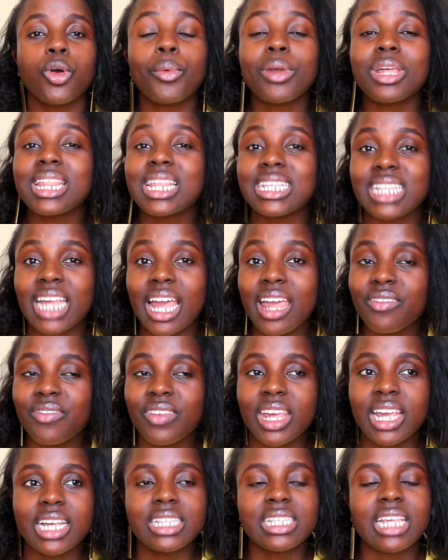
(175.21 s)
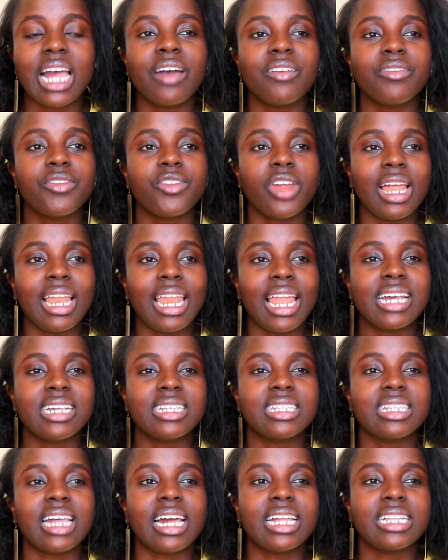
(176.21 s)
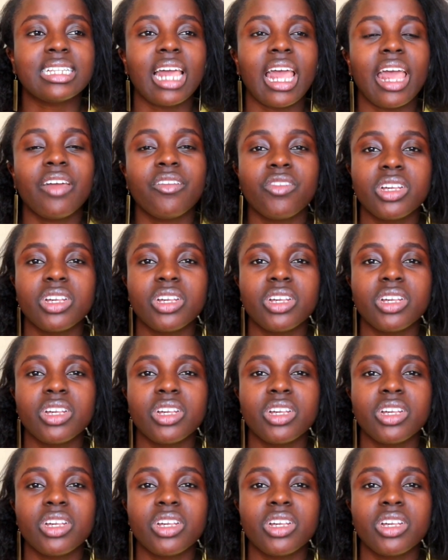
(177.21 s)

with savings, I've realized that every